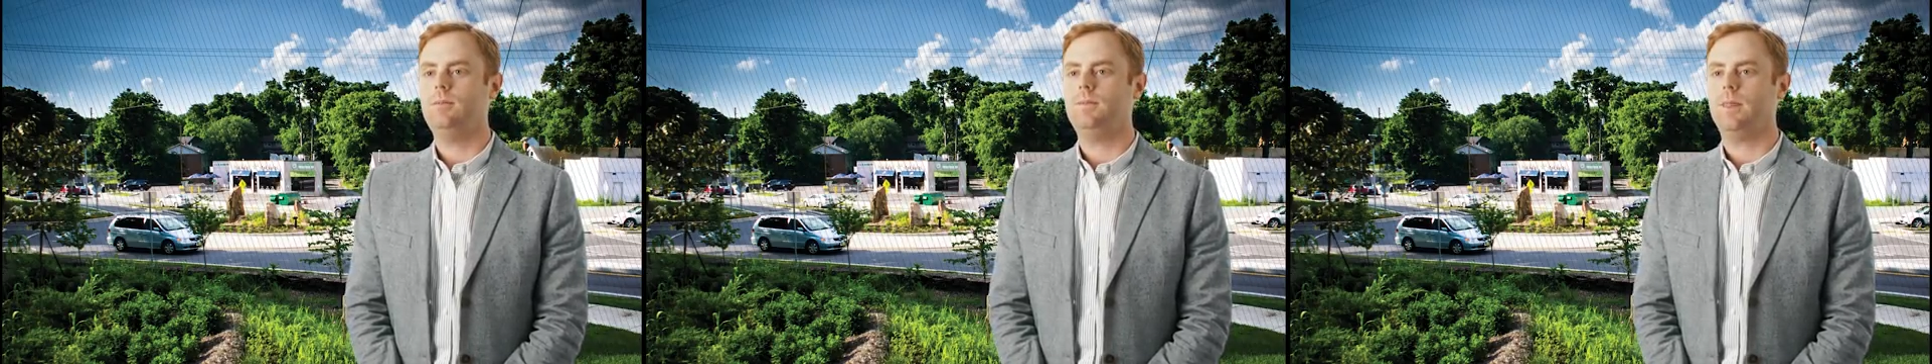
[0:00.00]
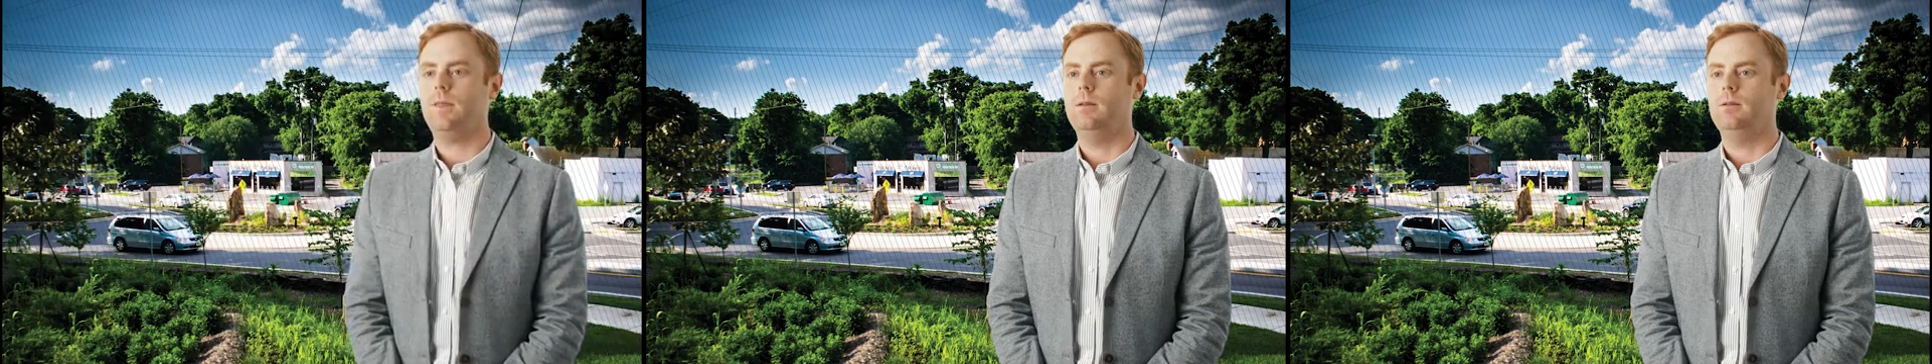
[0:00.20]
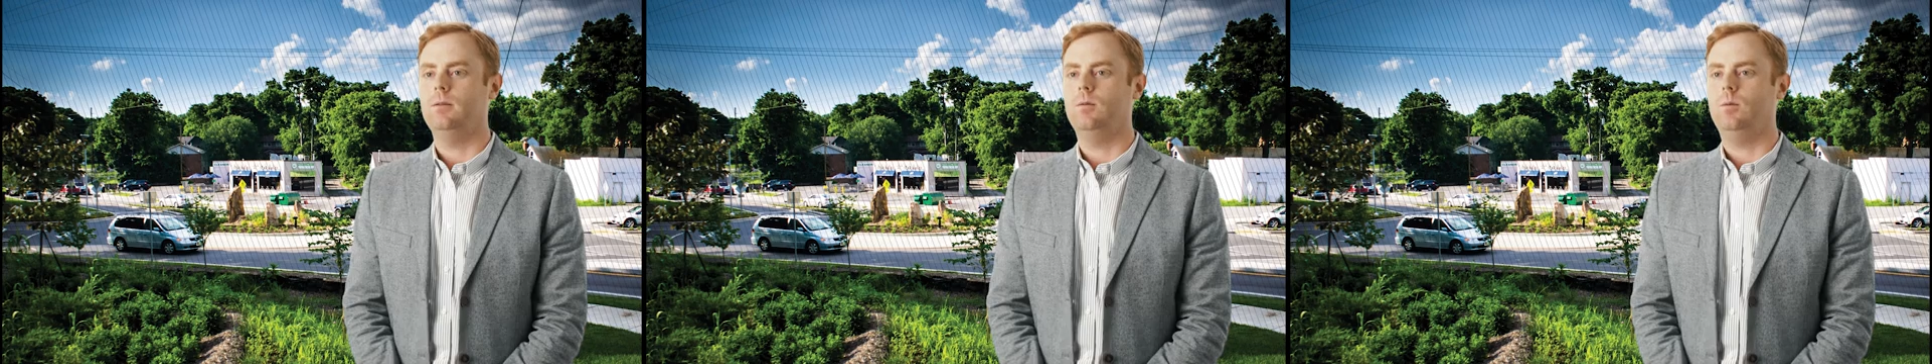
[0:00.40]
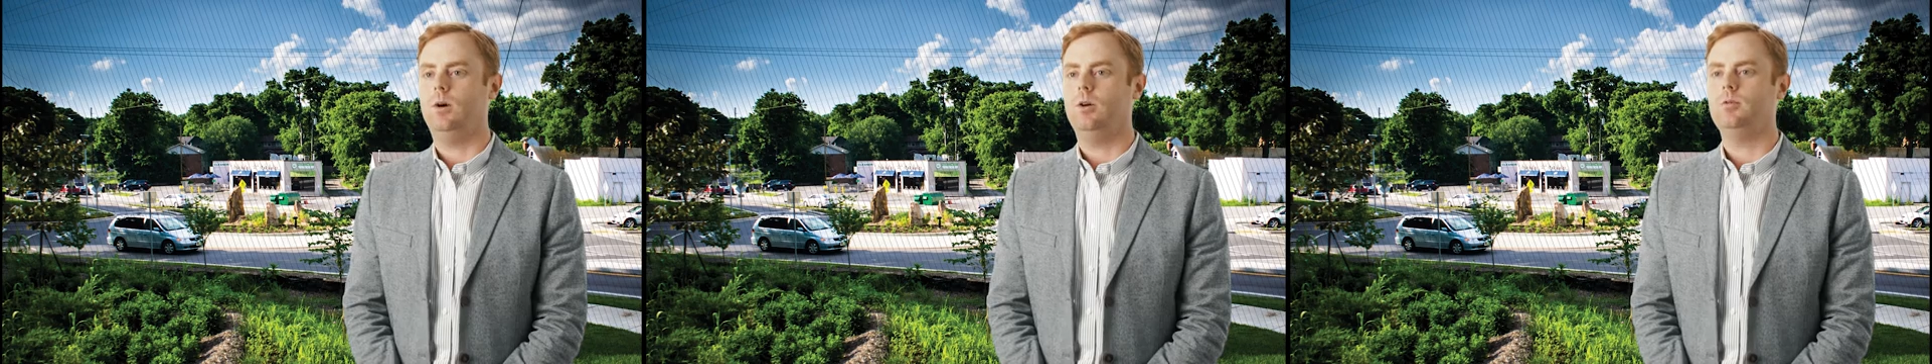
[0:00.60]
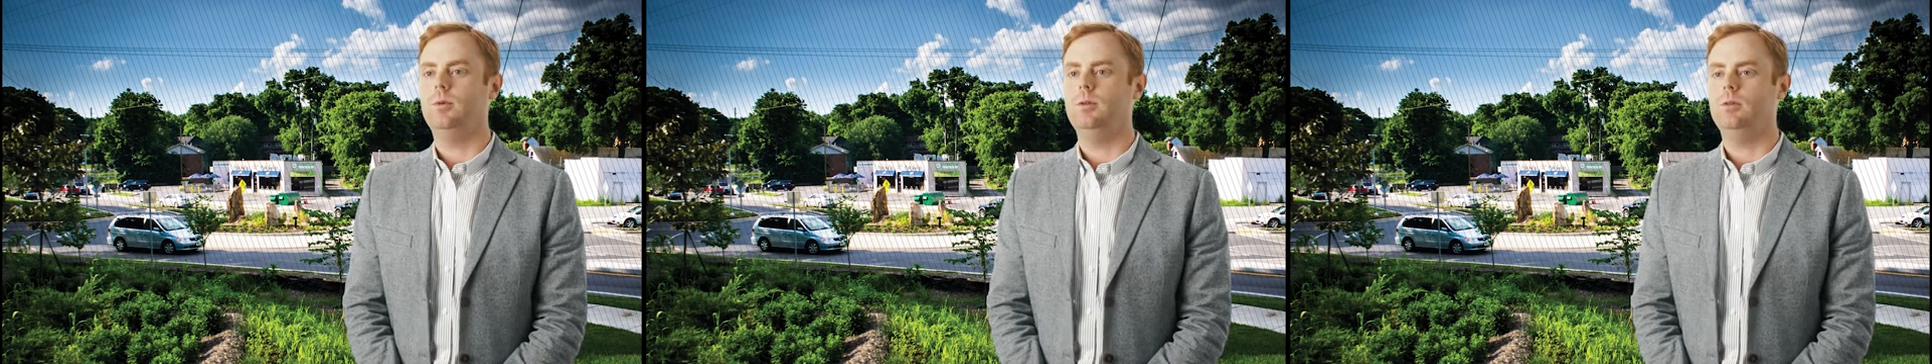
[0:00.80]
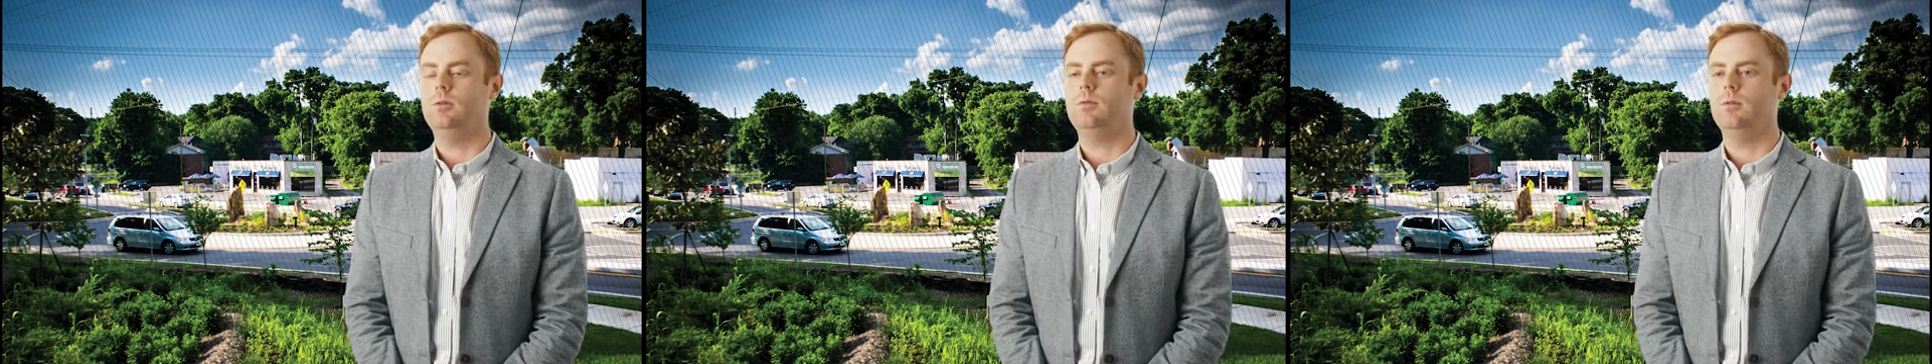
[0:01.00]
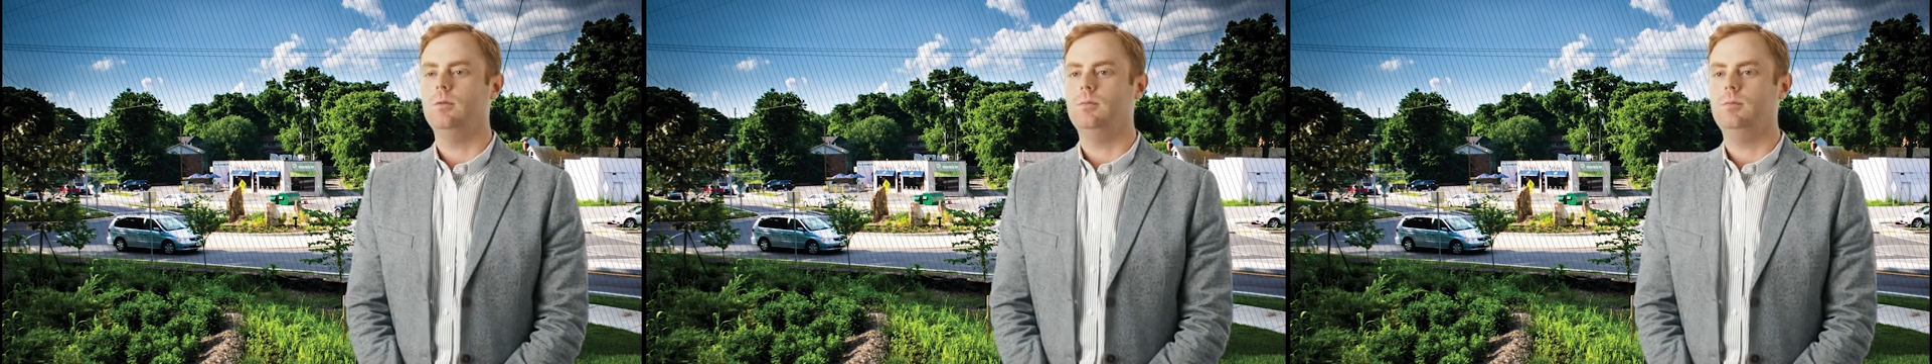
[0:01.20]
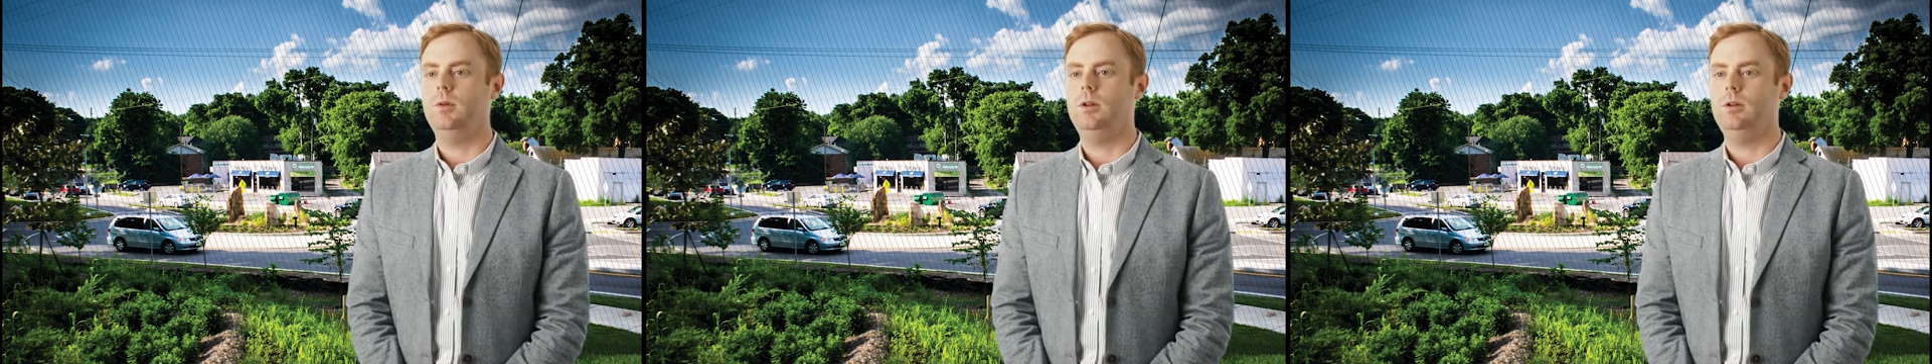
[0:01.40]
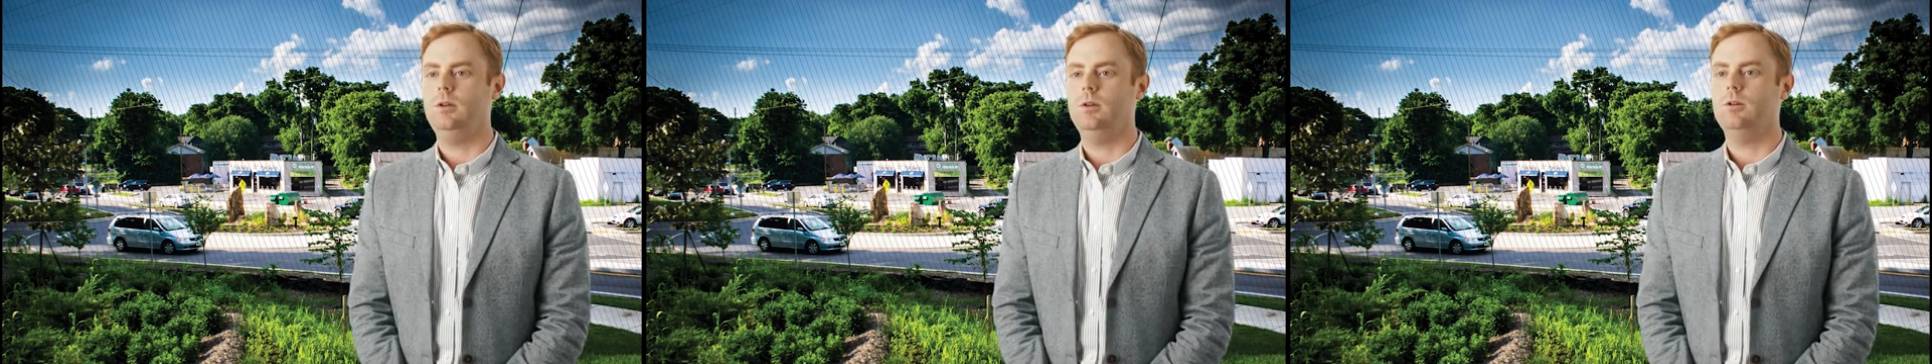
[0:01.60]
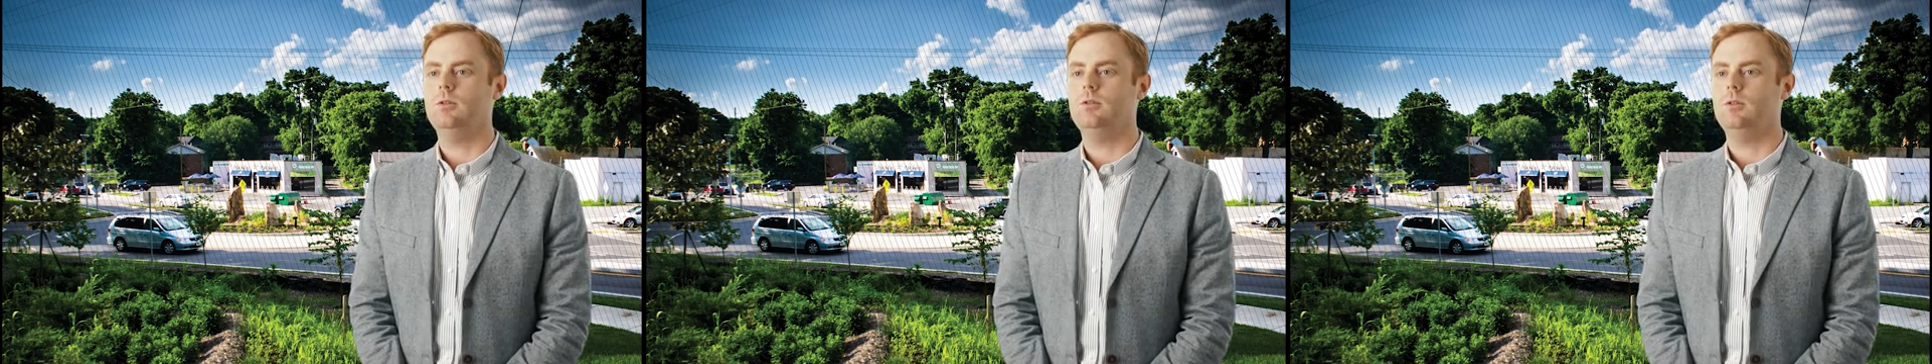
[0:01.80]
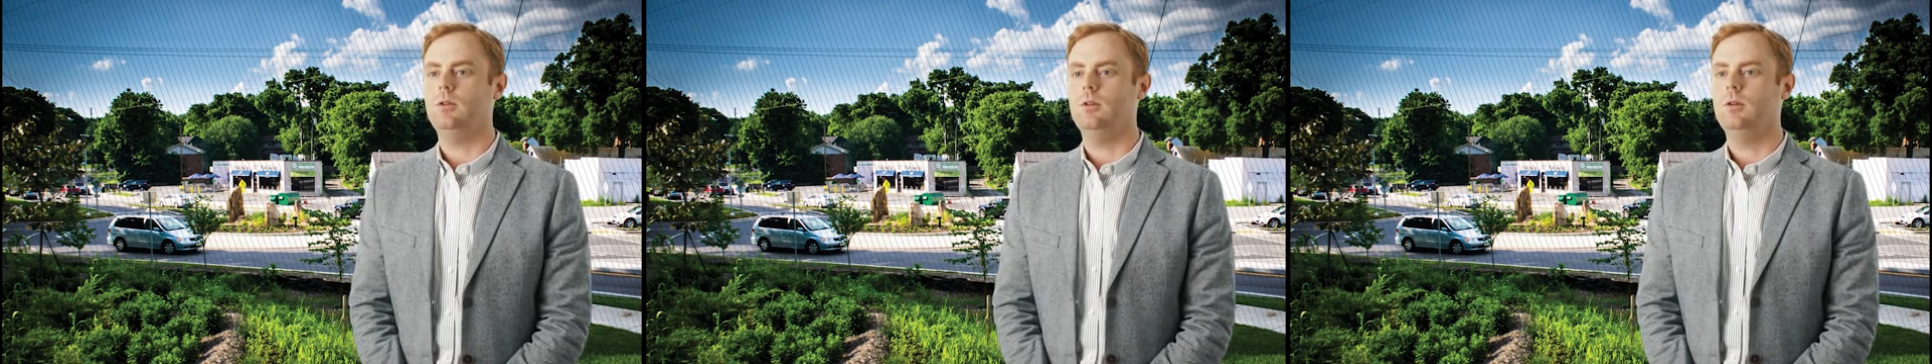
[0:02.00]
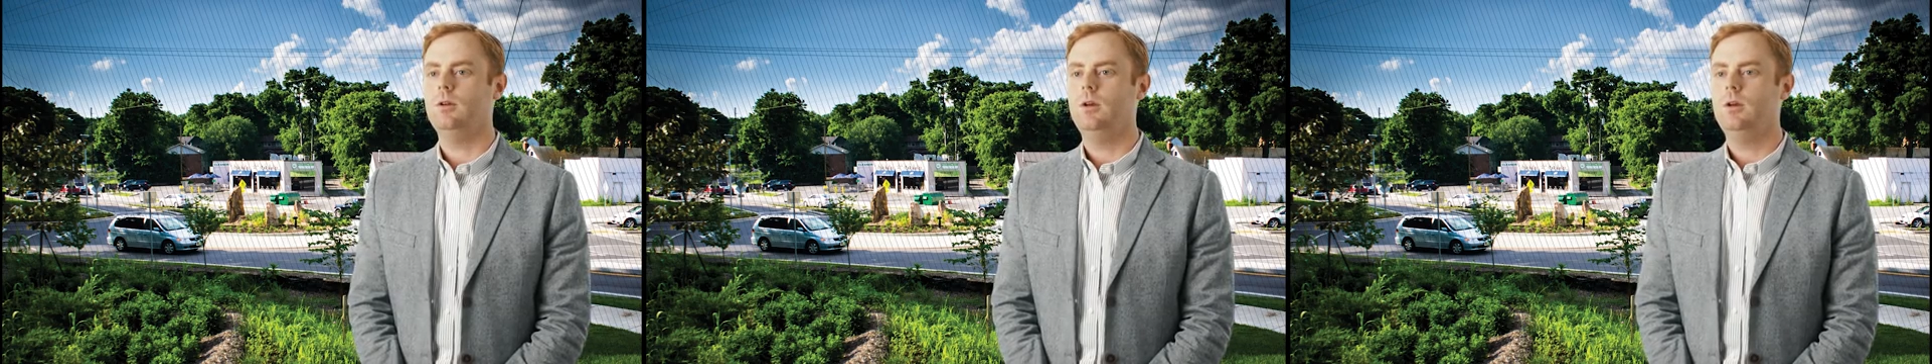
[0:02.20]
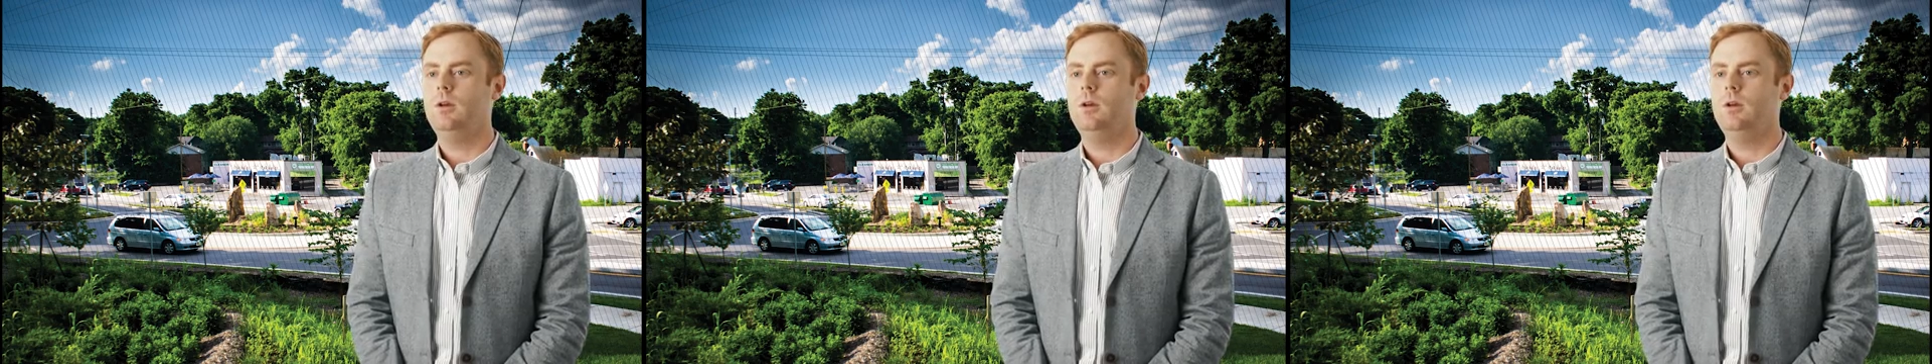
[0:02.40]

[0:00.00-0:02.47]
and the wall's been there for many years, and